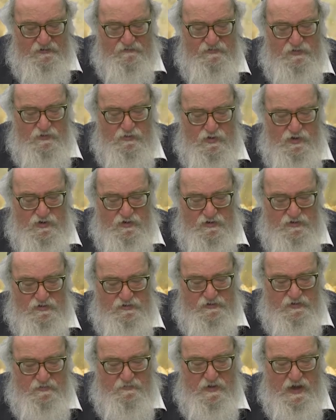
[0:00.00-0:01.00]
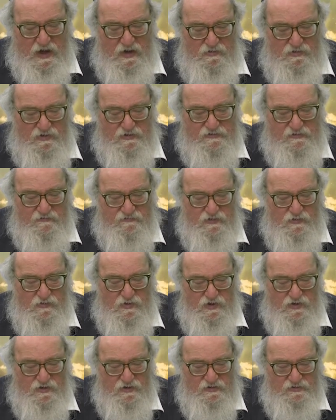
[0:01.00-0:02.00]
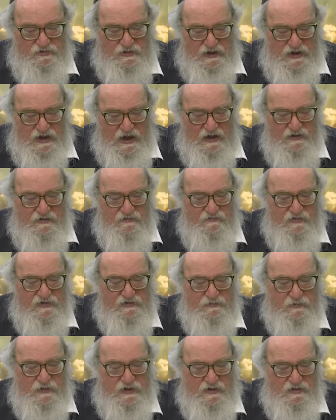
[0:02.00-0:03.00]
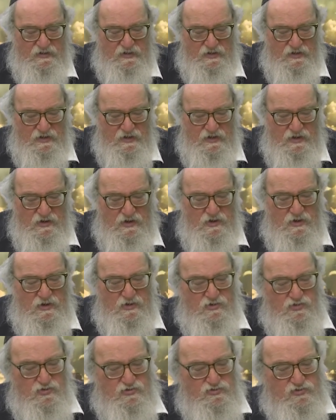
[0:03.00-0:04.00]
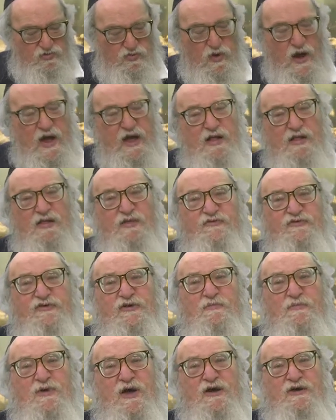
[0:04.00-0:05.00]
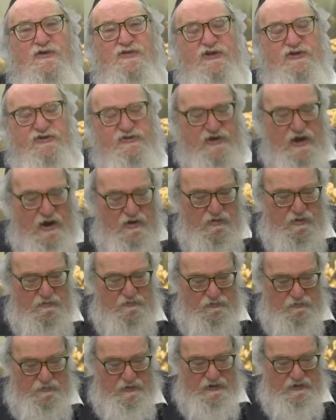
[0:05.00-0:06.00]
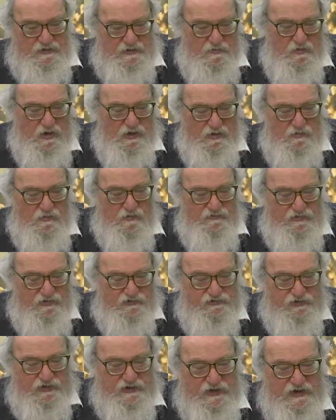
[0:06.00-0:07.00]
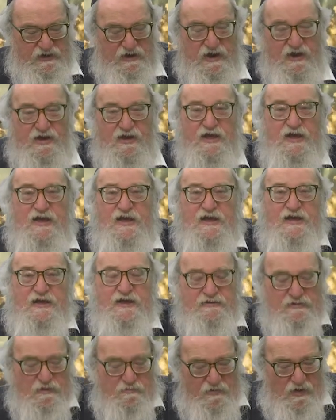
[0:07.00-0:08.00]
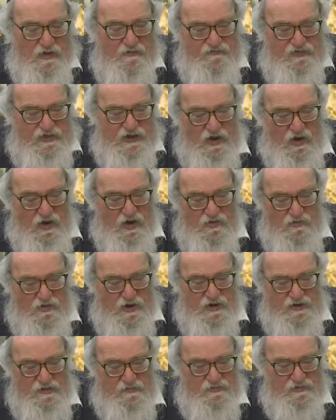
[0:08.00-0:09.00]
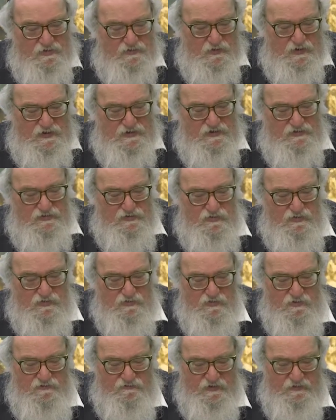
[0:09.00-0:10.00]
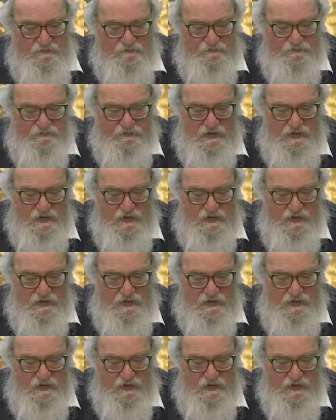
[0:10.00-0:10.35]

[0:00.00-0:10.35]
of the world, the powers of the world, the God of Israel, who dwells among the cherubs, meaning the makom of the Shekhinah is above the arayin between the two kruvim.